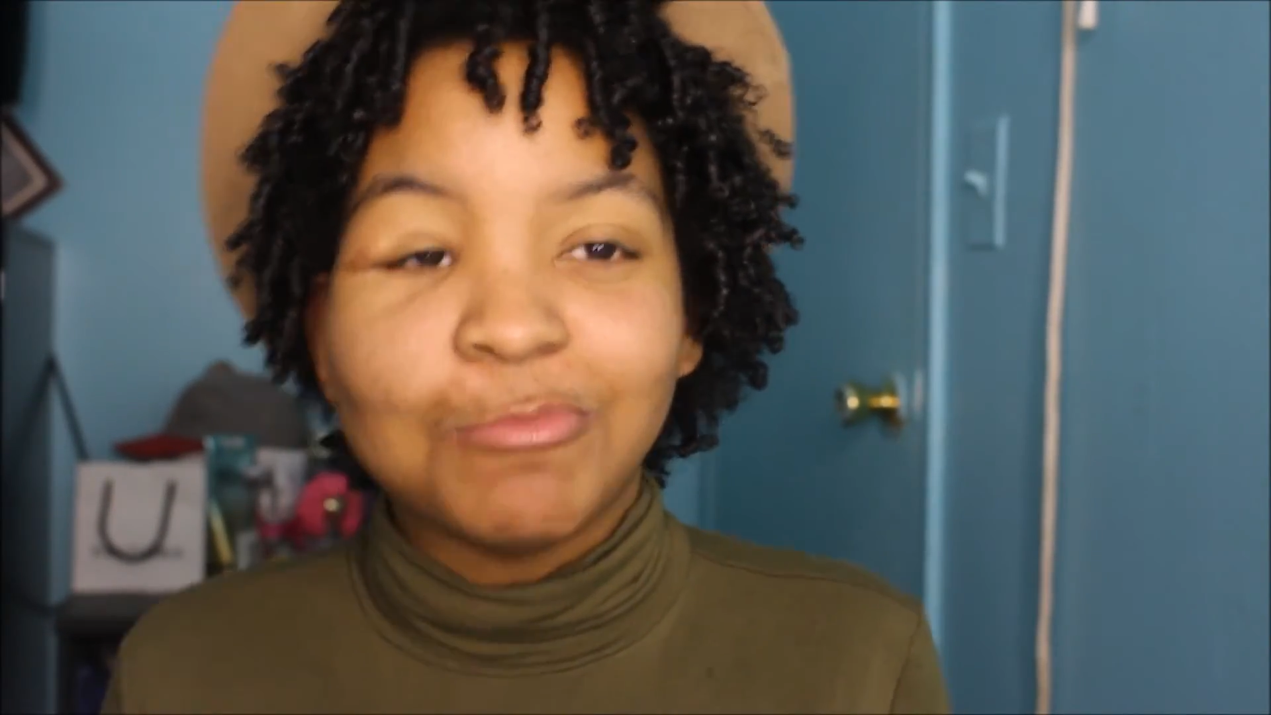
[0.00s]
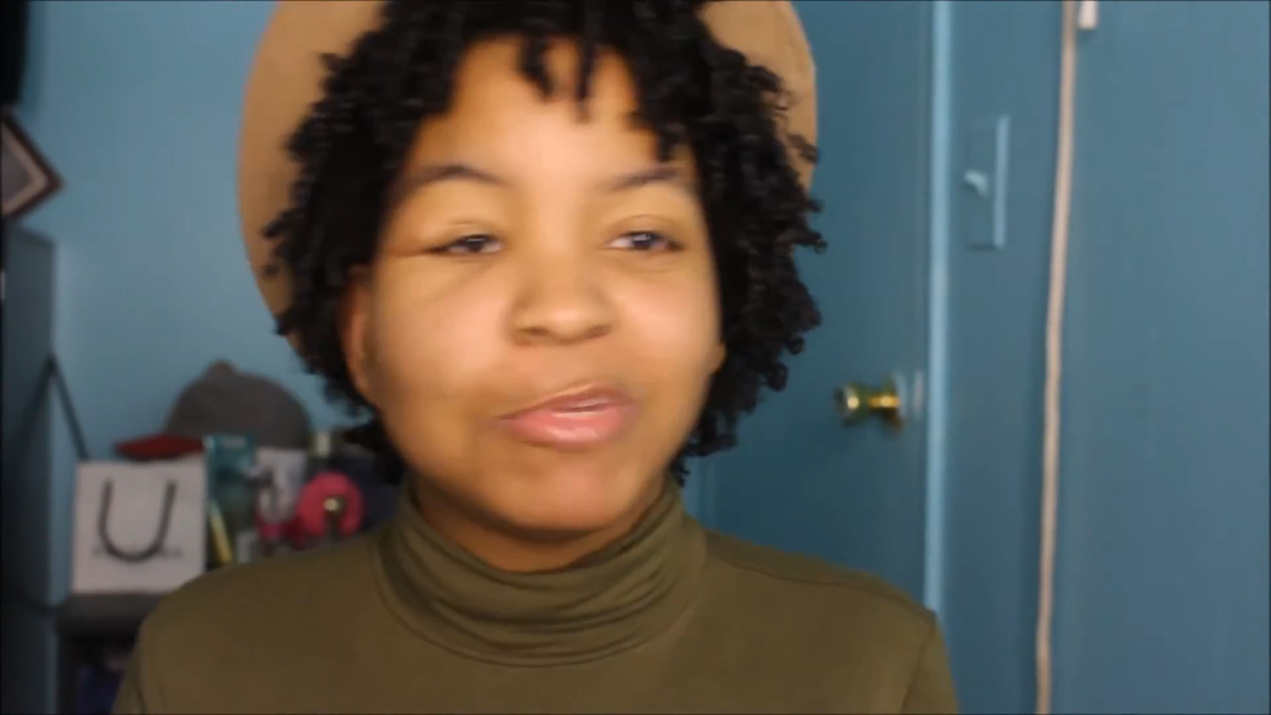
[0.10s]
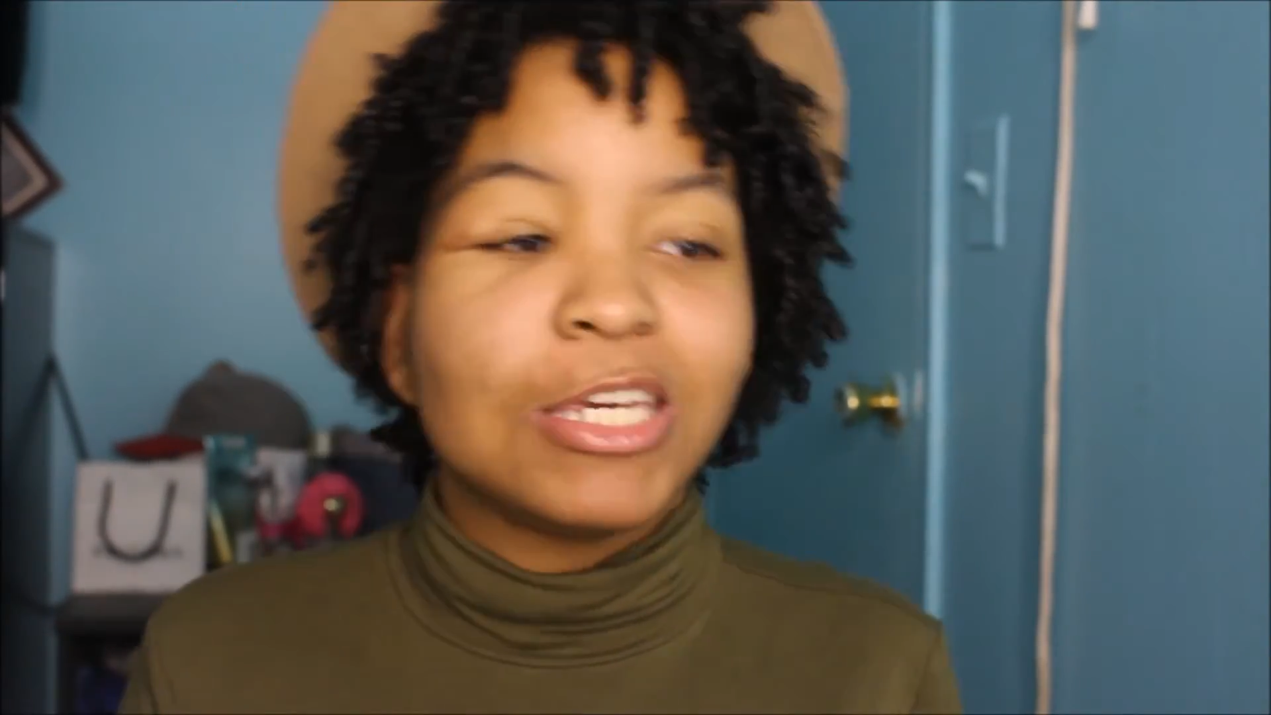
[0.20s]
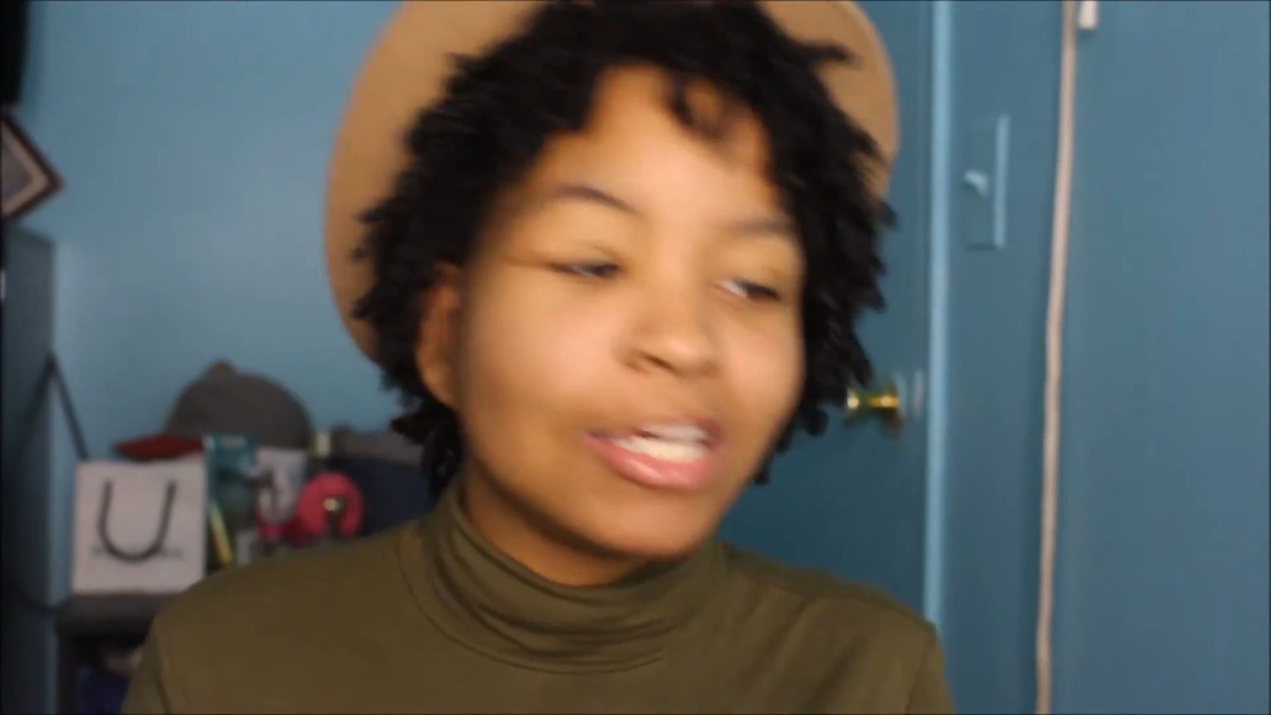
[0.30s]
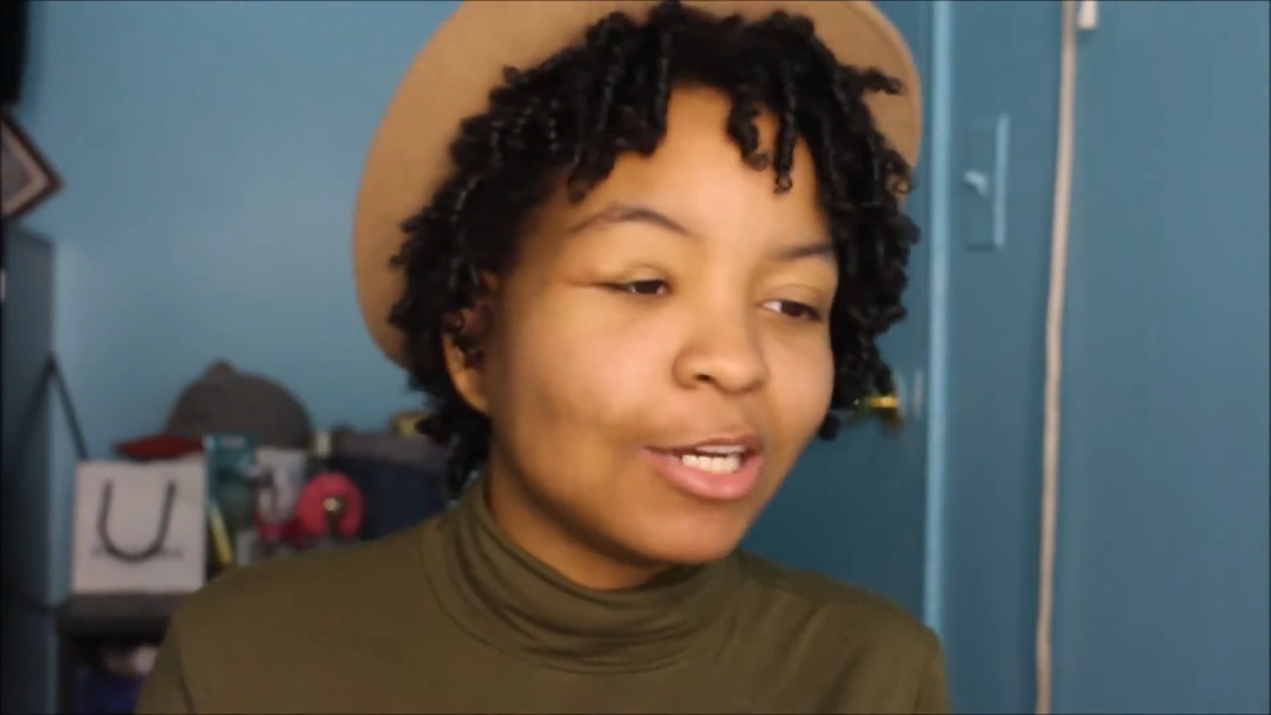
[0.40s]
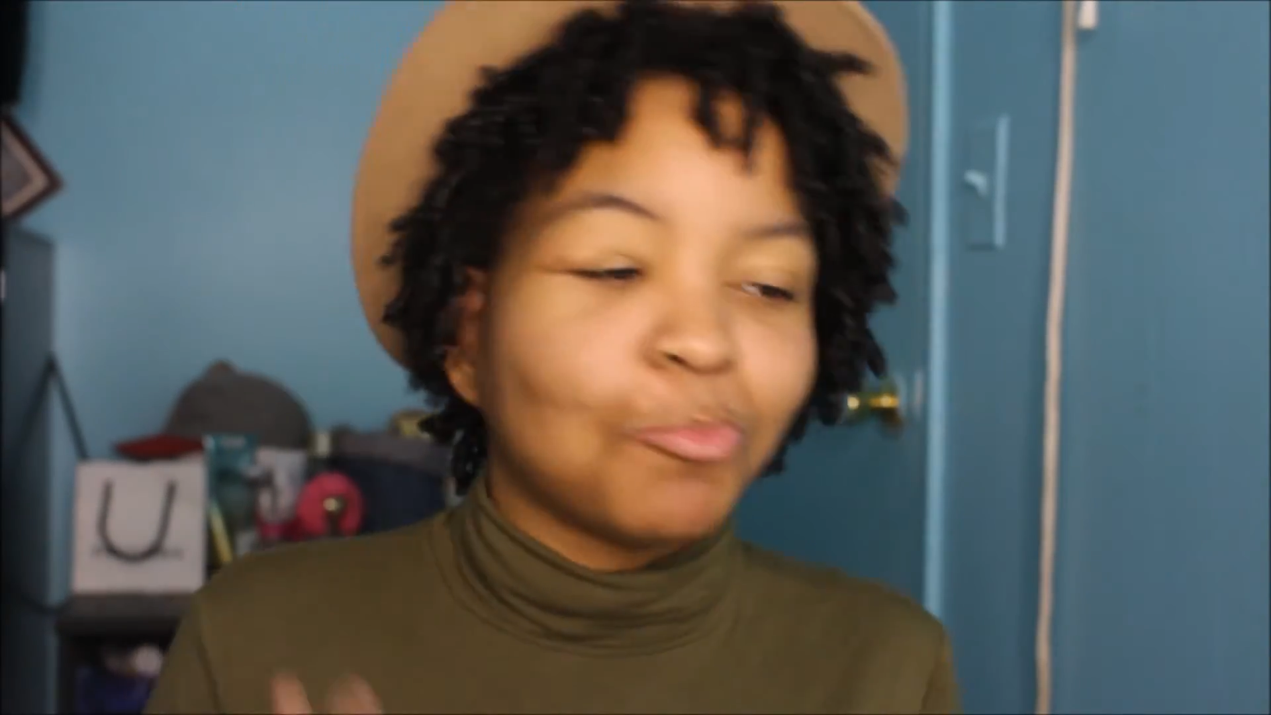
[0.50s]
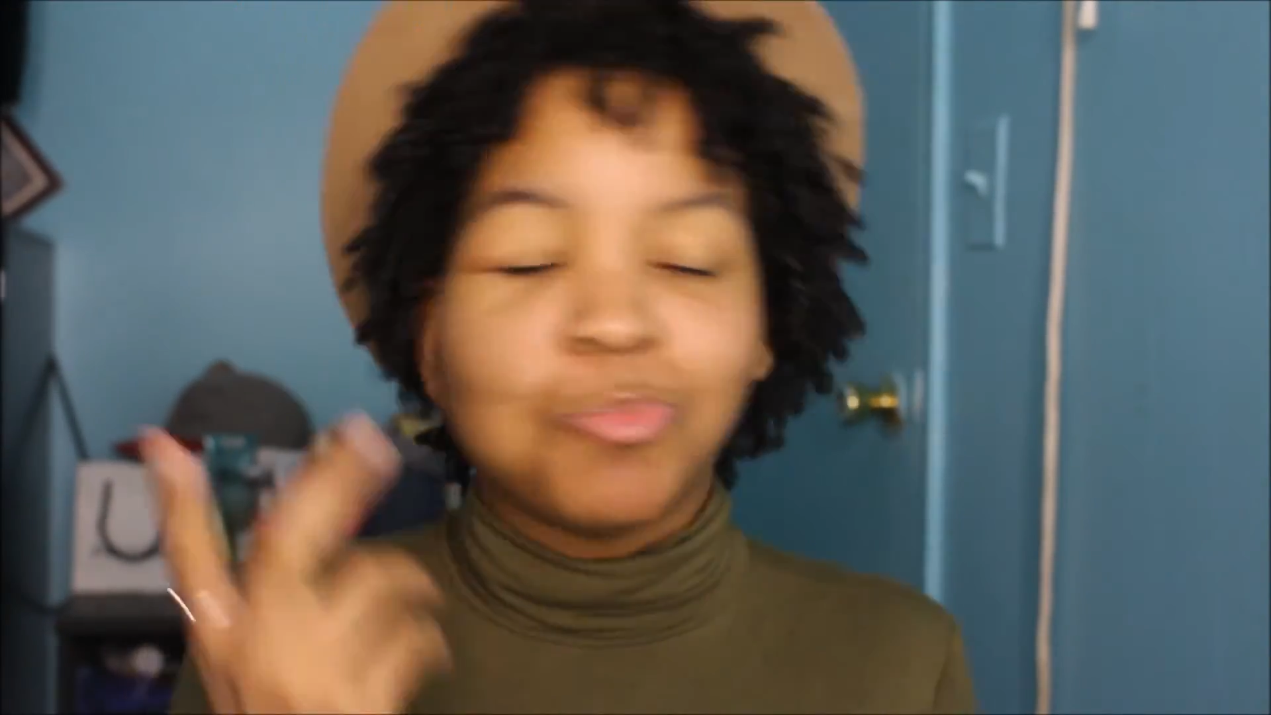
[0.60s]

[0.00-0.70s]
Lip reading: me in a